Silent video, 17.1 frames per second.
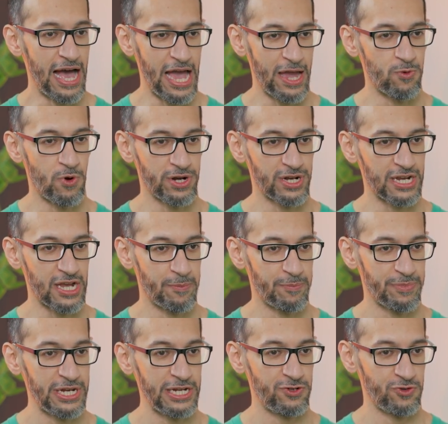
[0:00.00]
I want a
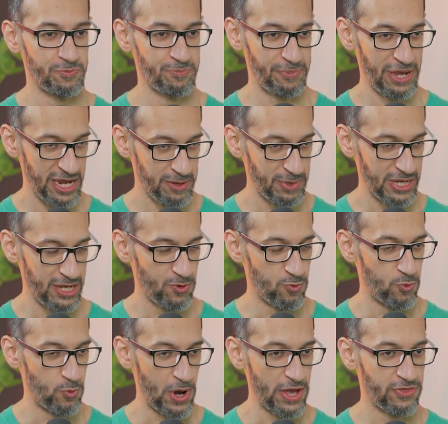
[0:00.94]
company to pay me
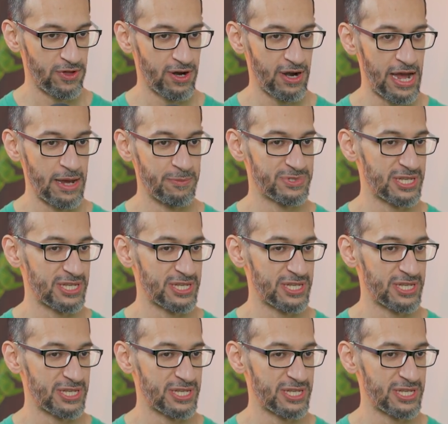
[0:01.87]
whether I'm